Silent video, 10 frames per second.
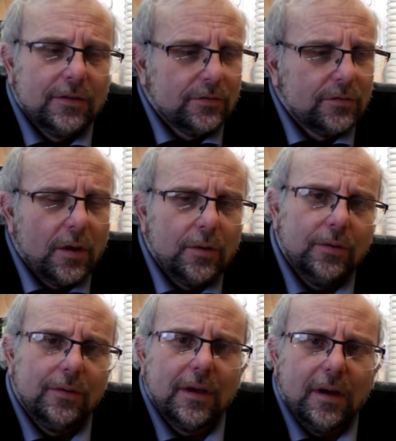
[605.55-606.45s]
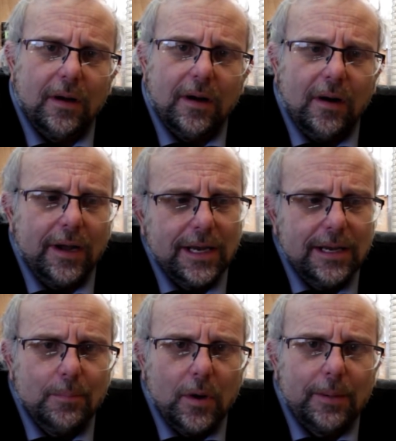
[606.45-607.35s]
So I
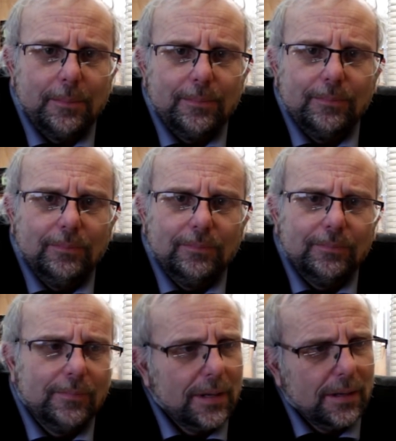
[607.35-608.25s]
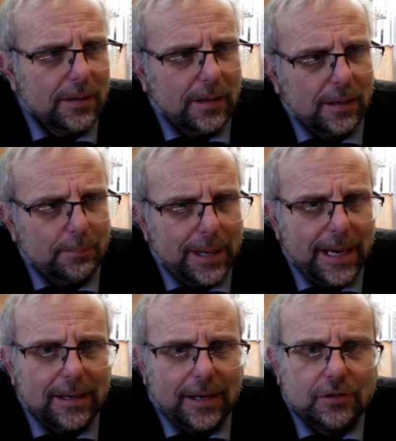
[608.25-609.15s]
need my
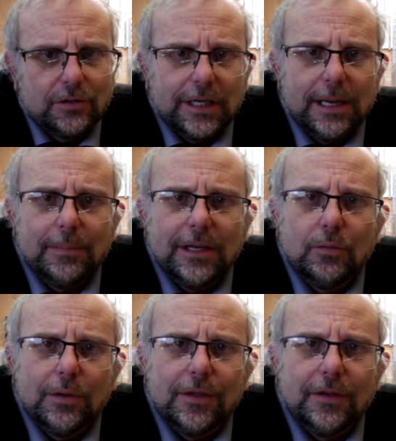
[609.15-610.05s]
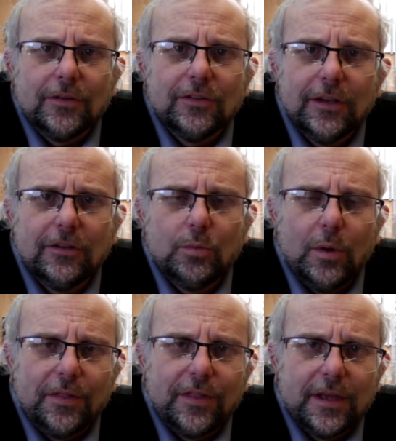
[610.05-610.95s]
backlash to get me to within
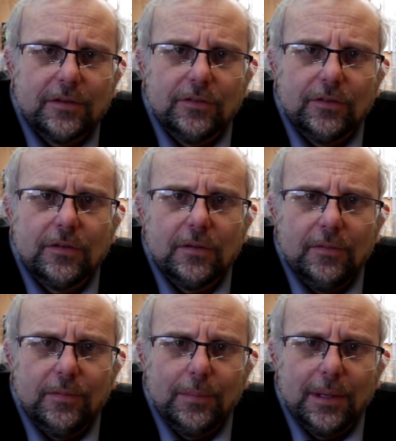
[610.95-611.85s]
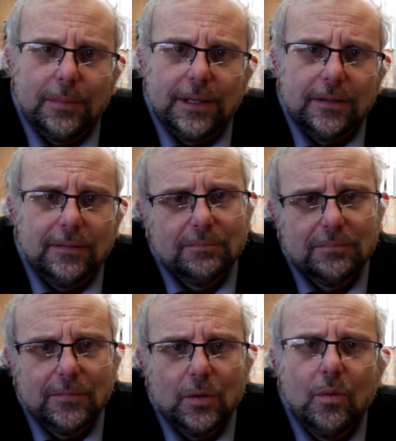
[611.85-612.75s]
6/1000ths of a millimetre,
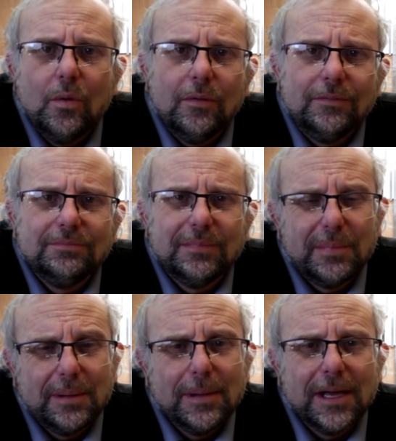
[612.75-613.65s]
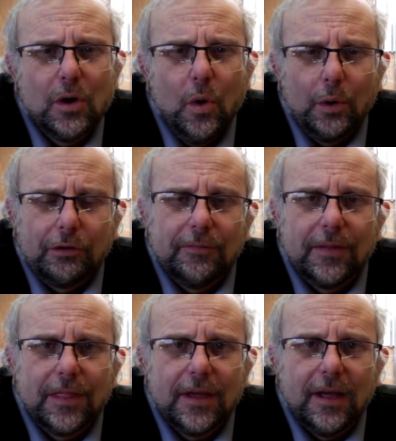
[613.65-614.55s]
or be about 1/4 of a
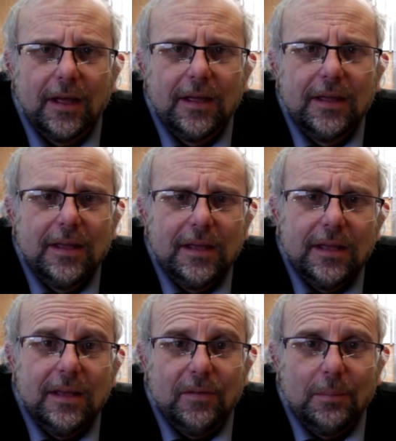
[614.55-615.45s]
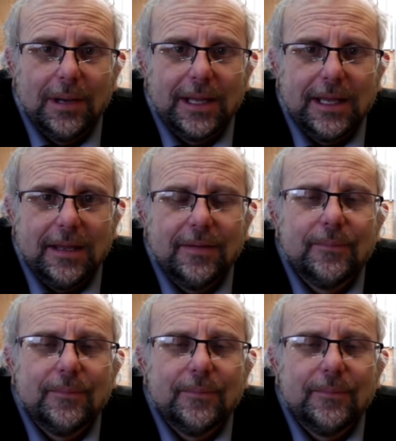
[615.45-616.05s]
thou if I'm lucky.